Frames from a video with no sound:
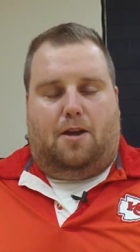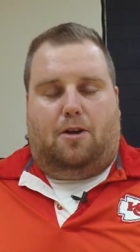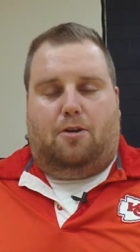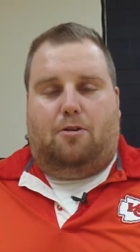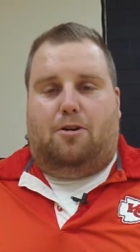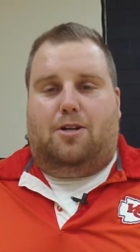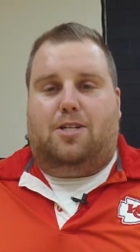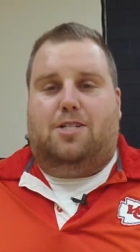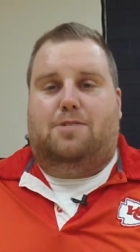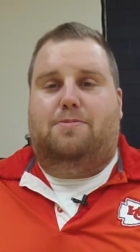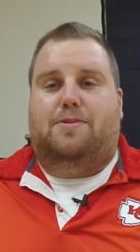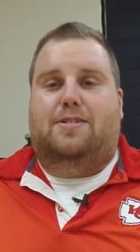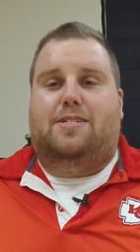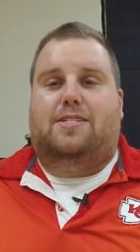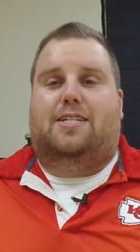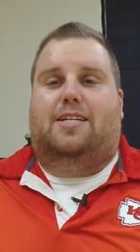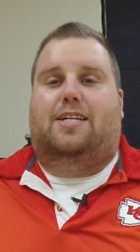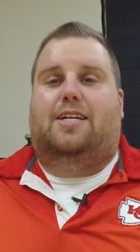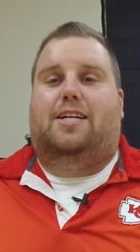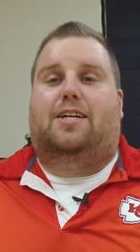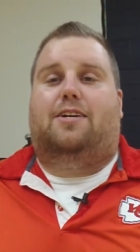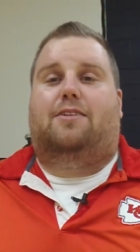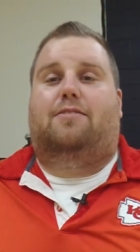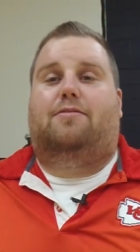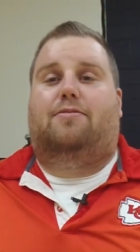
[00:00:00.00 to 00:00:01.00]
Christmas
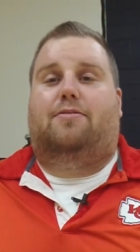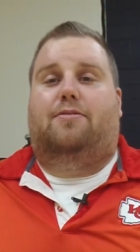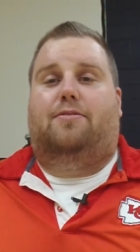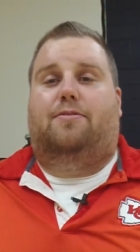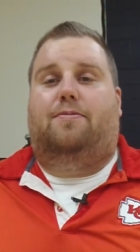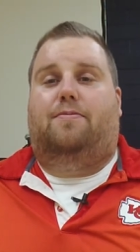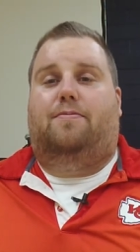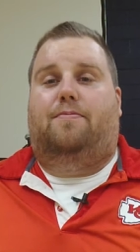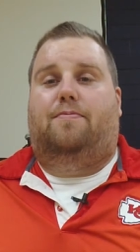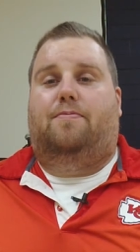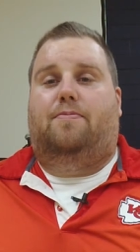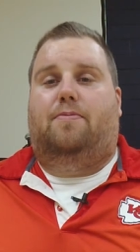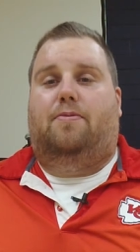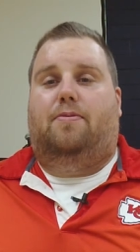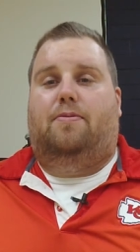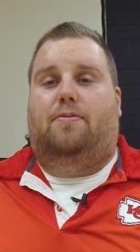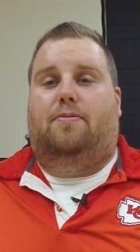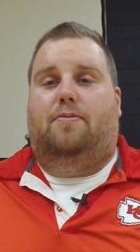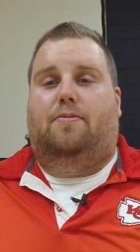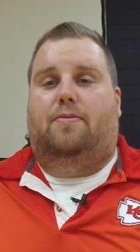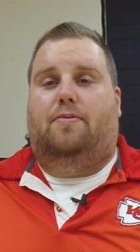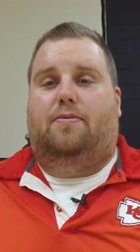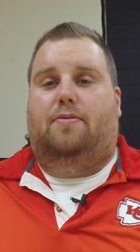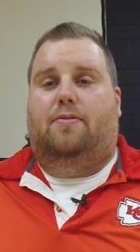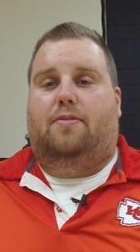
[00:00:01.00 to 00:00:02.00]
Eve,
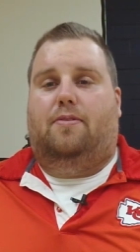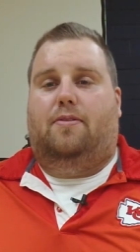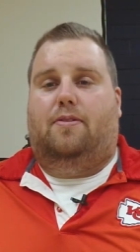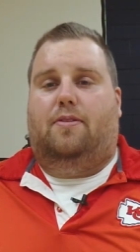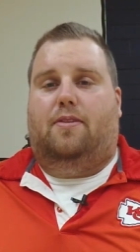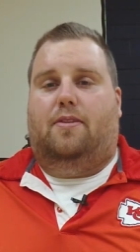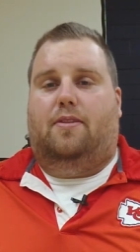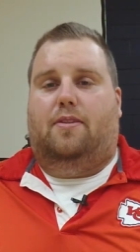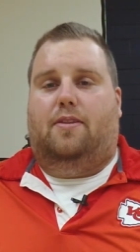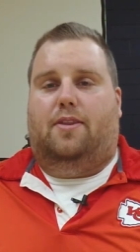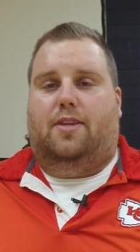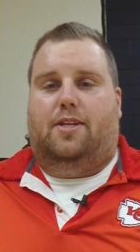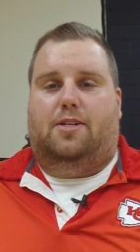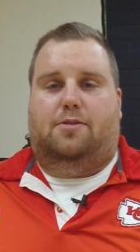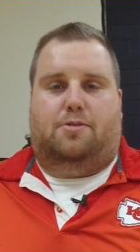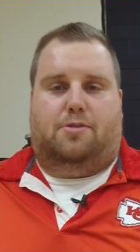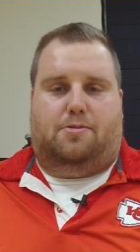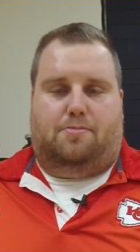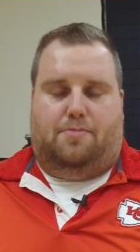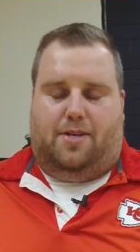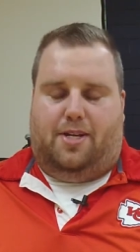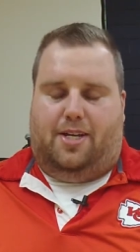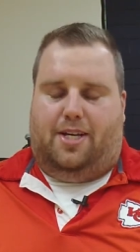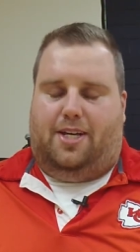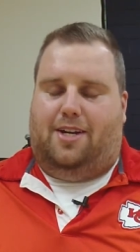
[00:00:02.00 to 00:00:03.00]
and this
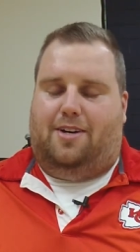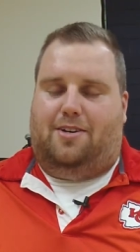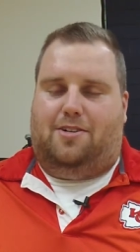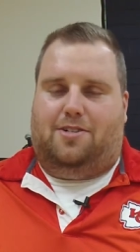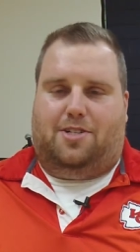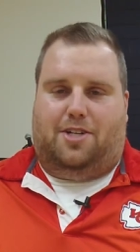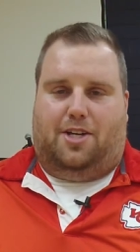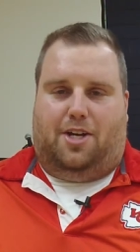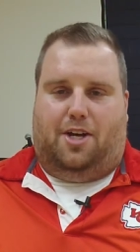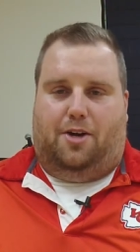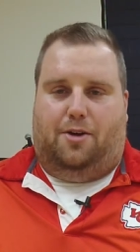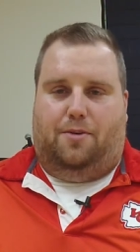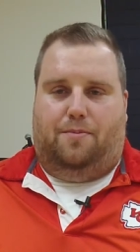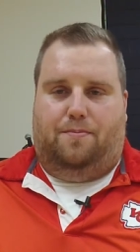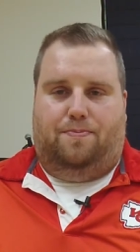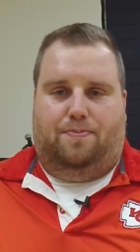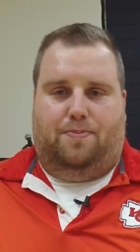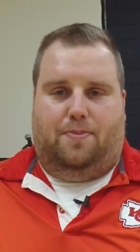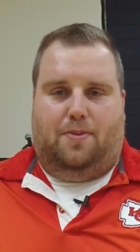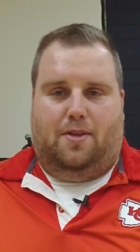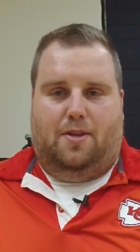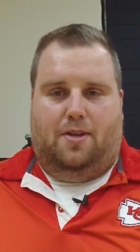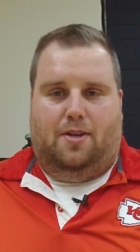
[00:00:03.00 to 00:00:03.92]
was many years ago,